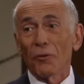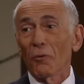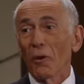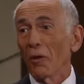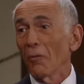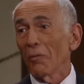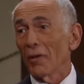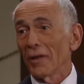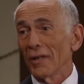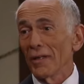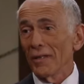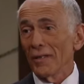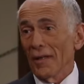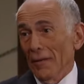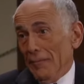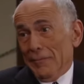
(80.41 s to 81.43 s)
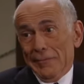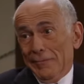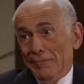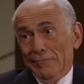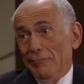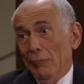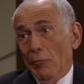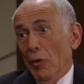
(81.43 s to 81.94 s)
you will be,
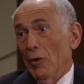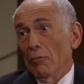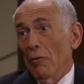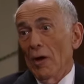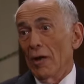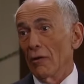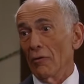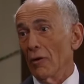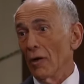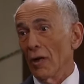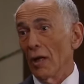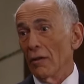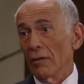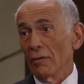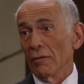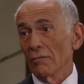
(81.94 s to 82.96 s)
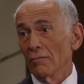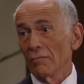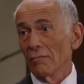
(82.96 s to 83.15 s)
one way or another.